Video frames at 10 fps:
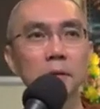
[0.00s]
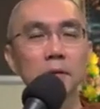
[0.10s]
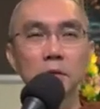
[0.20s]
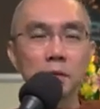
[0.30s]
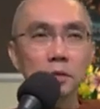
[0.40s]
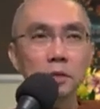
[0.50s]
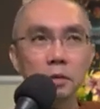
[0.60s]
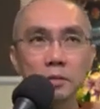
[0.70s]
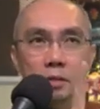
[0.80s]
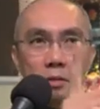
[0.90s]
So your
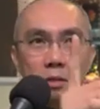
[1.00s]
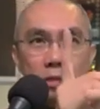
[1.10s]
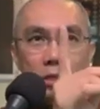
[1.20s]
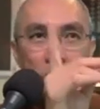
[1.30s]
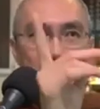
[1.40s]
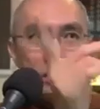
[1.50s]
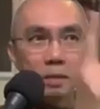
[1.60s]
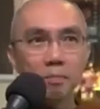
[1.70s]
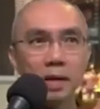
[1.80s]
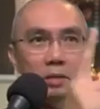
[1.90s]
job is to just to see
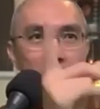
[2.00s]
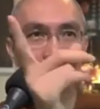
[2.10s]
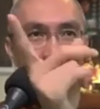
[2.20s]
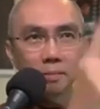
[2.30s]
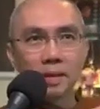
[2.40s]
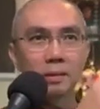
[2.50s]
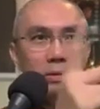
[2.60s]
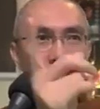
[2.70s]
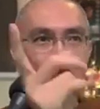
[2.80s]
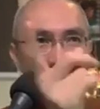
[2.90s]
it passing through,
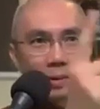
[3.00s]
passing through,